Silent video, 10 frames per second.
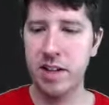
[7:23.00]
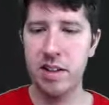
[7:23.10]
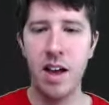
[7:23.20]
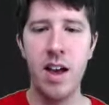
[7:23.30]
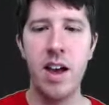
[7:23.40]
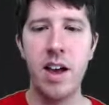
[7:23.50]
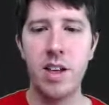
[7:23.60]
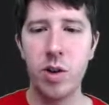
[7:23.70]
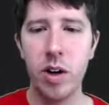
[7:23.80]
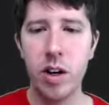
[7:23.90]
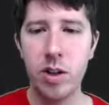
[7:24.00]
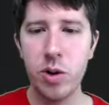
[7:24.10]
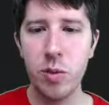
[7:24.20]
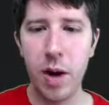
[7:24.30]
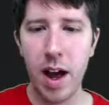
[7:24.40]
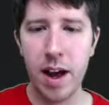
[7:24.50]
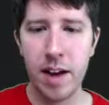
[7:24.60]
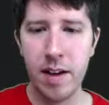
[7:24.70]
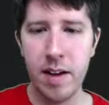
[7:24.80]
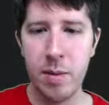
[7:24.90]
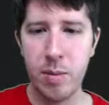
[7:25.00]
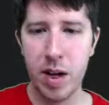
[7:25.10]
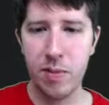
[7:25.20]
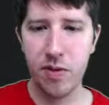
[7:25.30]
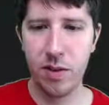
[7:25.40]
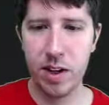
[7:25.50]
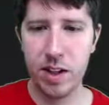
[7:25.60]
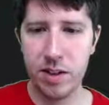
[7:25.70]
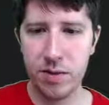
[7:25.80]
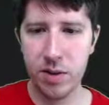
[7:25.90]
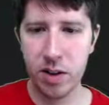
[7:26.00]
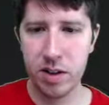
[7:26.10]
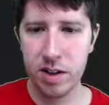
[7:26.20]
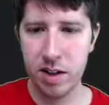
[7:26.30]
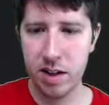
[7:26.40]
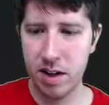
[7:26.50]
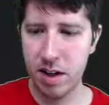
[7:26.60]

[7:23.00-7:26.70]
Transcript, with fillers: this. So I'm going to do my pip freeze first.